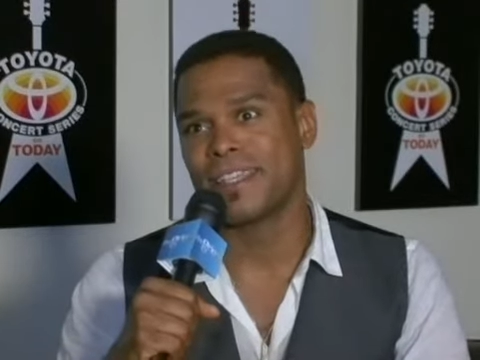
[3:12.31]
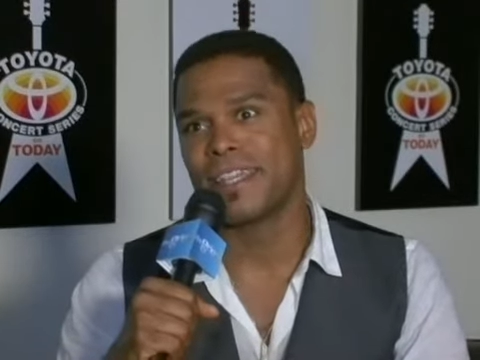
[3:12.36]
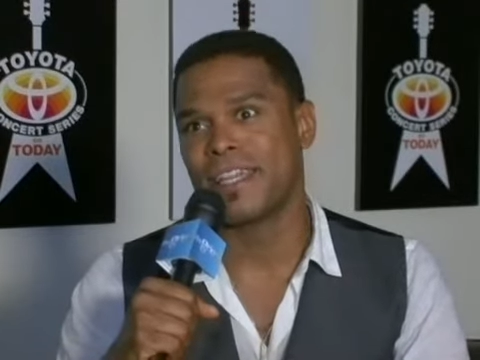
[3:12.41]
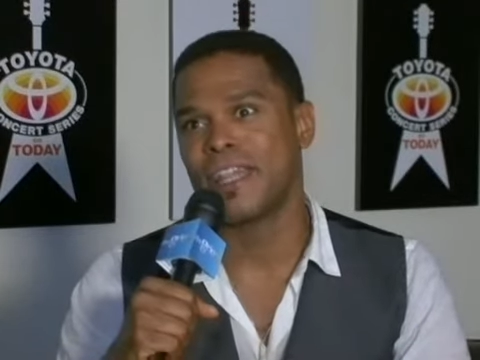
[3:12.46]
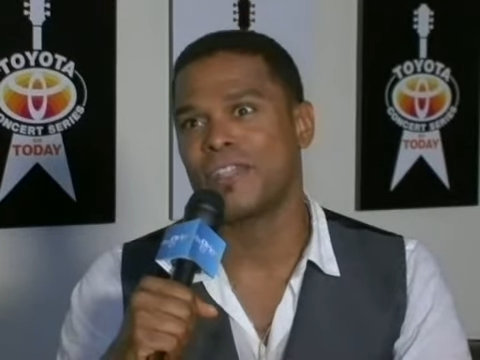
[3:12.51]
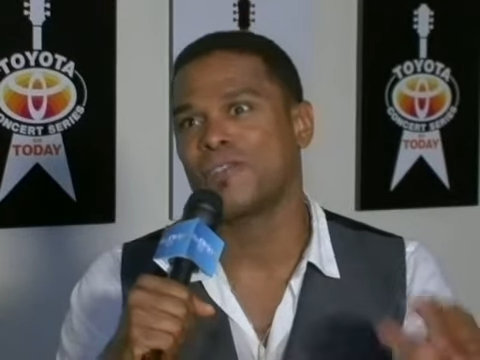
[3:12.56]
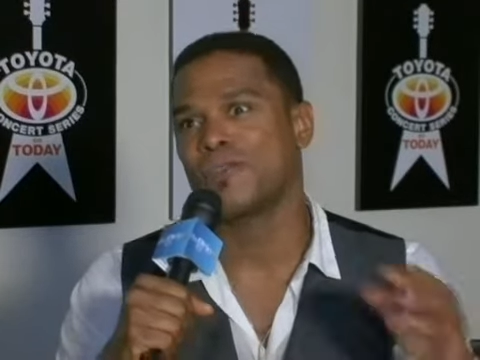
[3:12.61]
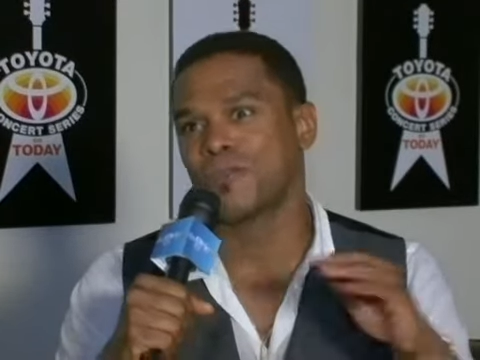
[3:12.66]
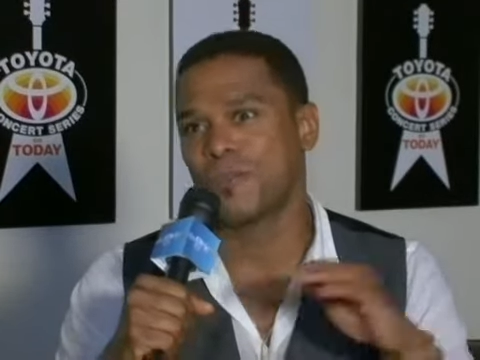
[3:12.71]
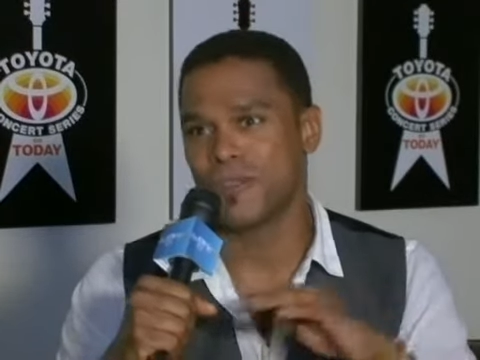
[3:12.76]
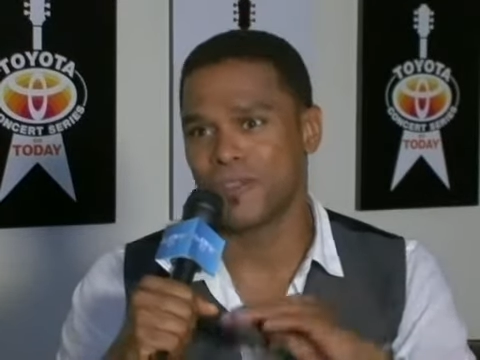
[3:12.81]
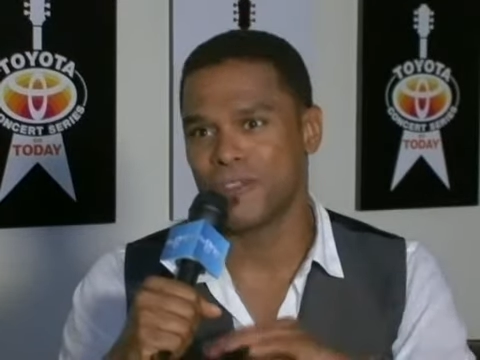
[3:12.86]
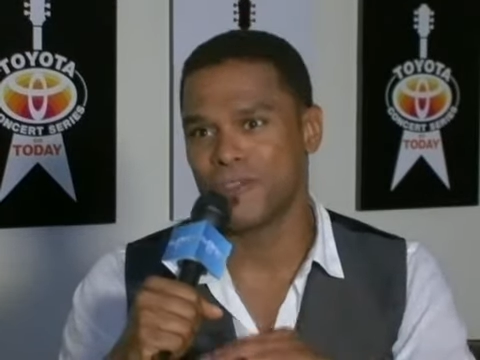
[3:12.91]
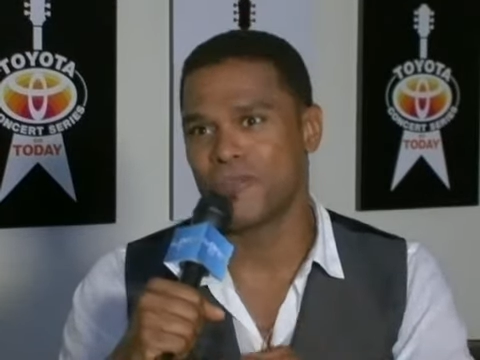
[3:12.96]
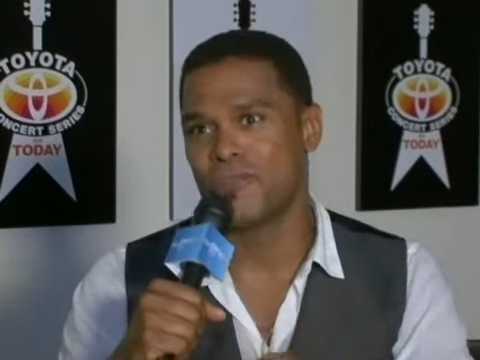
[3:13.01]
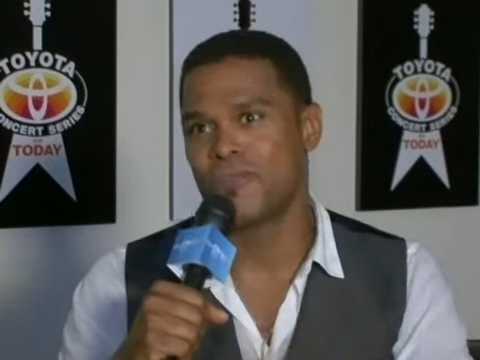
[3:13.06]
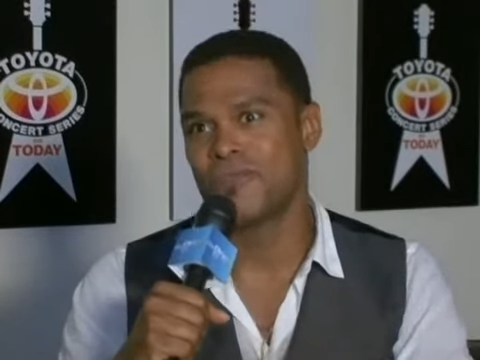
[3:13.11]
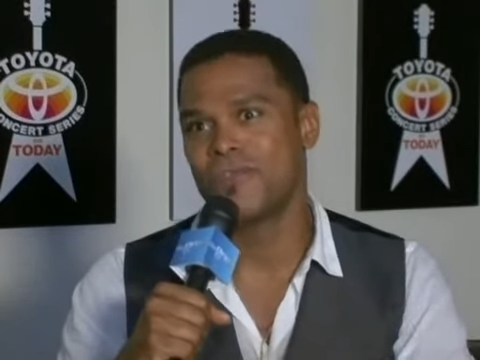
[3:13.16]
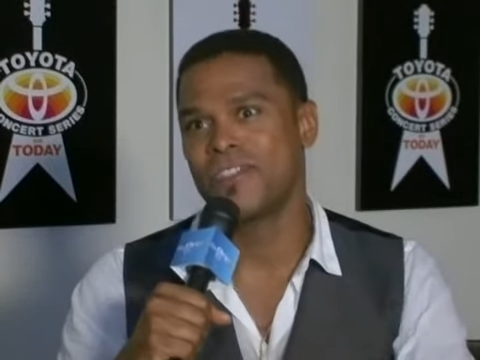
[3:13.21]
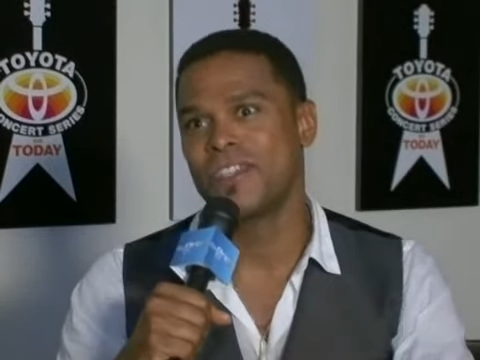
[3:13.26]
and I just want to,
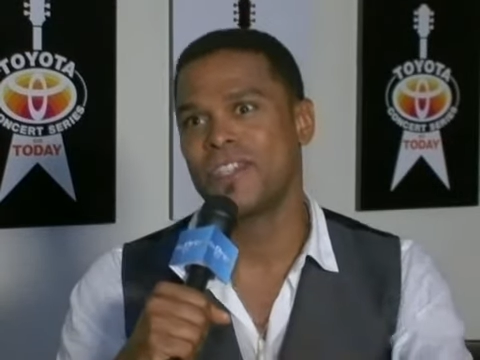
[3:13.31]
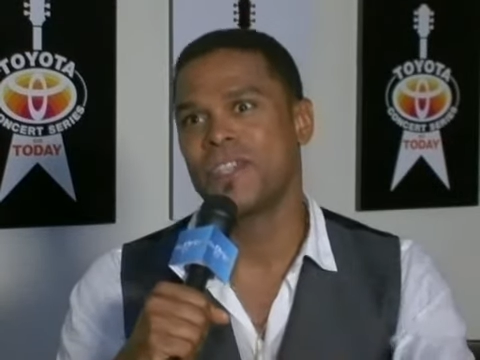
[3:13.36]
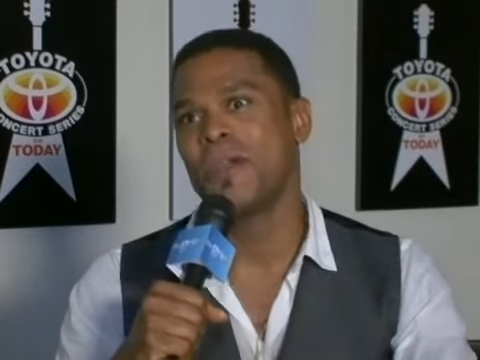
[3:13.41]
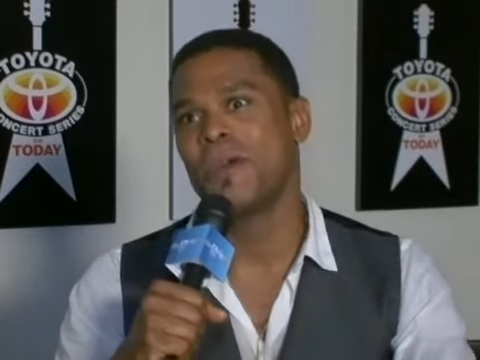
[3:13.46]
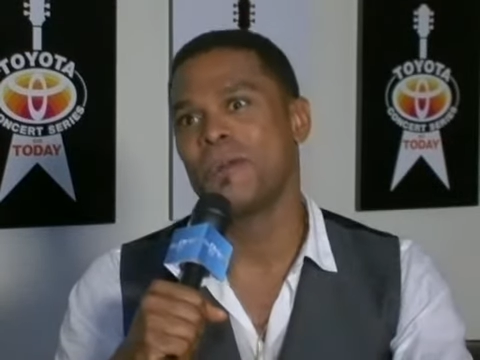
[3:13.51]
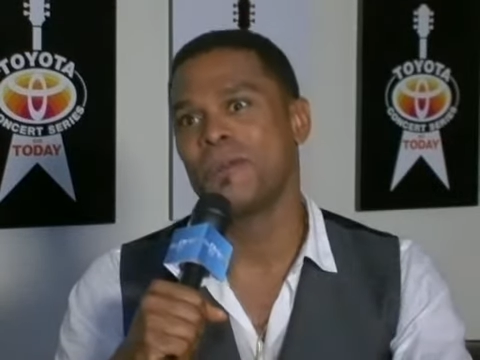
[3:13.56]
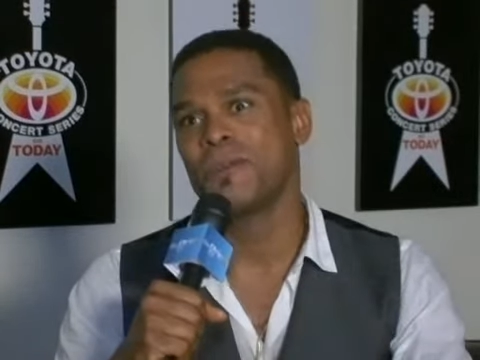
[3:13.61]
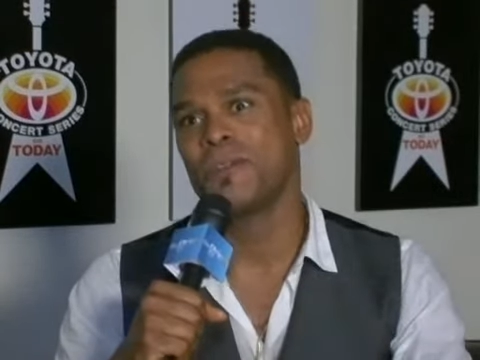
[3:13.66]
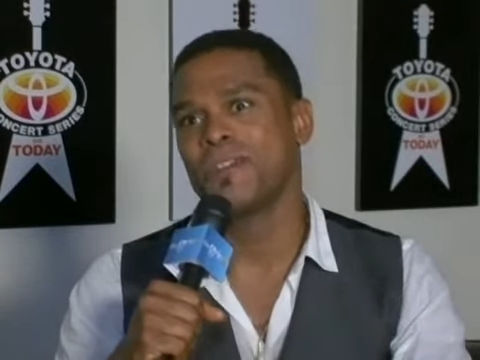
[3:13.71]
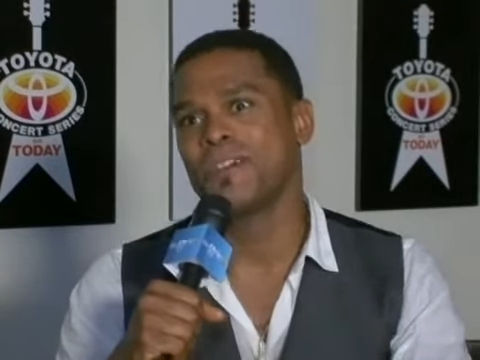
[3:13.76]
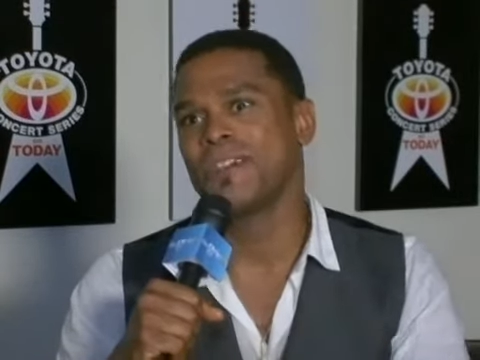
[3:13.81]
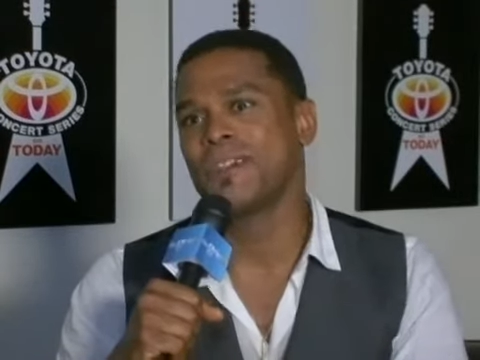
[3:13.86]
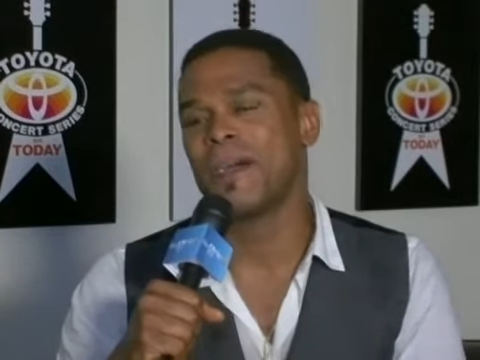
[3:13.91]
you know,